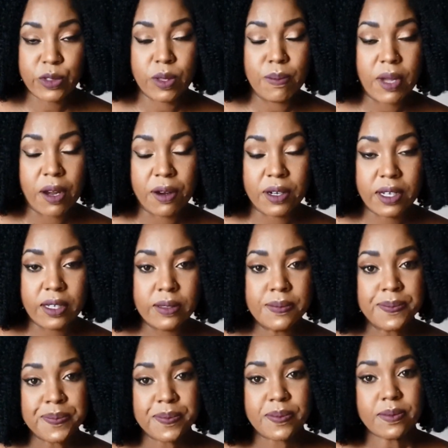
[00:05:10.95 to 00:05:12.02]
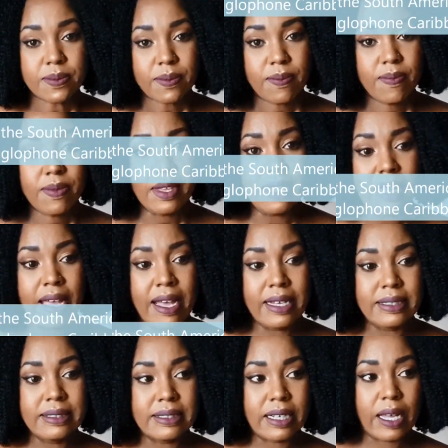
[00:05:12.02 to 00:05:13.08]
America.
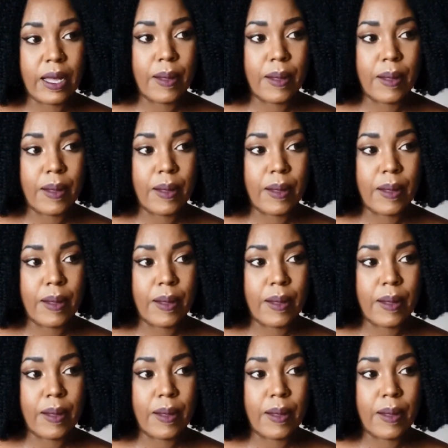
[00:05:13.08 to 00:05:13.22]
and